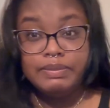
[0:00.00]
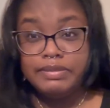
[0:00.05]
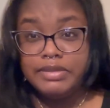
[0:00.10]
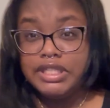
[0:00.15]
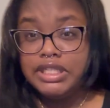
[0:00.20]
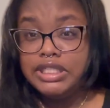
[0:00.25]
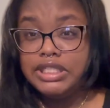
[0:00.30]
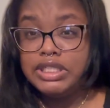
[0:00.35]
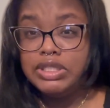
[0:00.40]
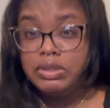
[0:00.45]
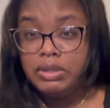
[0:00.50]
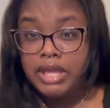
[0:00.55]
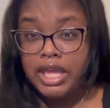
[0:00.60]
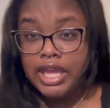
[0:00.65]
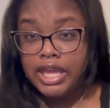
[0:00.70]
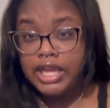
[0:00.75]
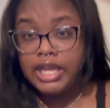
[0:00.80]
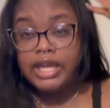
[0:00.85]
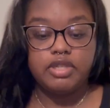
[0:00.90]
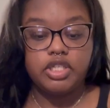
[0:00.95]
It's
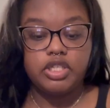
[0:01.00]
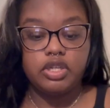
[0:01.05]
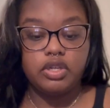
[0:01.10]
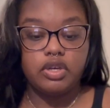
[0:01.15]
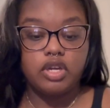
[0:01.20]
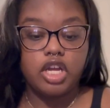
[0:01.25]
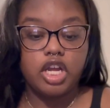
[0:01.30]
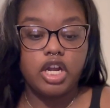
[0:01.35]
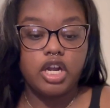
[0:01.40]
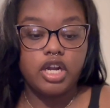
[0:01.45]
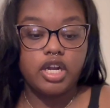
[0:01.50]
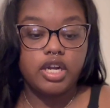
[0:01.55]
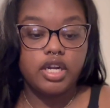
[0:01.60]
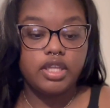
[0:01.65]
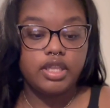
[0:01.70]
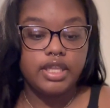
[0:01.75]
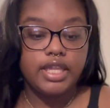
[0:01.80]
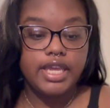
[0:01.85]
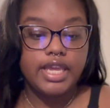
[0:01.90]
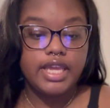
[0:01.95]
okay. So
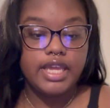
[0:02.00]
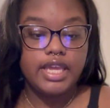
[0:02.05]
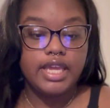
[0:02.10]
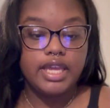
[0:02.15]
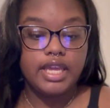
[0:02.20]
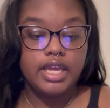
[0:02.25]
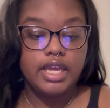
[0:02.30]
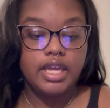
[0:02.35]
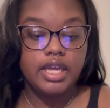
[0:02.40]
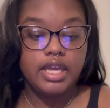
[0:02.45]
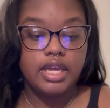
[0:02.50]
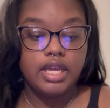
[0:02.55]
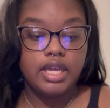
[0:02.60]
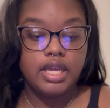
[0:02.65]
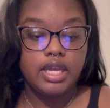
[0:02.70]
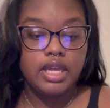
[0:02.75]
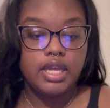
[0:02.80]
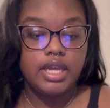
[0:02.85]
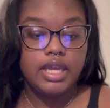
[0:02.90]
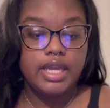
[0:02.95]
currently,
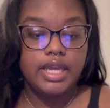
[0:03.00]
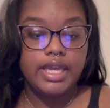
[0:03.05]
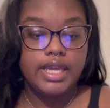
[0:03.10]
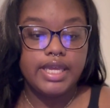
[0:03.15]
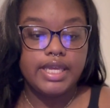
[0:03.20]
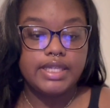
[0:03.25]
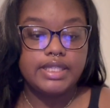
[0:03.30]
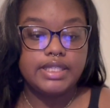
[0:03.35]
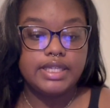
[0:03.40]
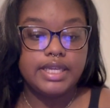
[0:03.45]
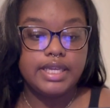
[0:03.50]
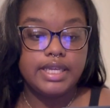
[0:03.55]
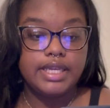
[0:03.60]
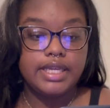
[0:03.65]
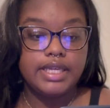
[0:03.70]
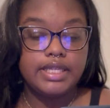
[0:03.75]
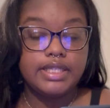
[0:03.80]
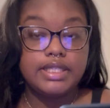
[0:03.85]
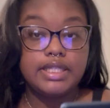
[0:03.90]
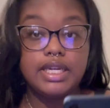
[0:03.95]
it
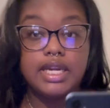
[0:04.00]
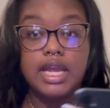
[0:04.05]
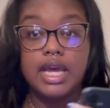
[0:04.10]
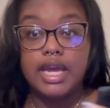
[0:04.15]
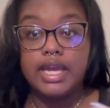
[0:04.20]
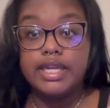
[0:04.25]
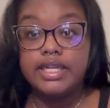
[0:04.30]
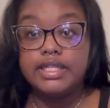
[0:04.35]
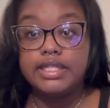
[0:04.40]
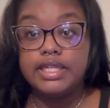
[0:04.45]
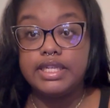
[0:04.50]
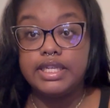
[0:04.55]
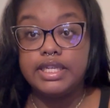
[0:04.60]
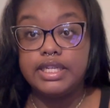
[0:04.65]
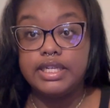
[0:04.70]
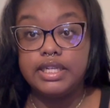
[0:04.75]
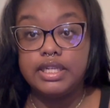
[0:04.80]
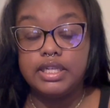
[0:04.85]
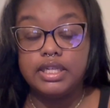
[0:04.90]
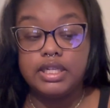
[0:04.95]
is 9:10.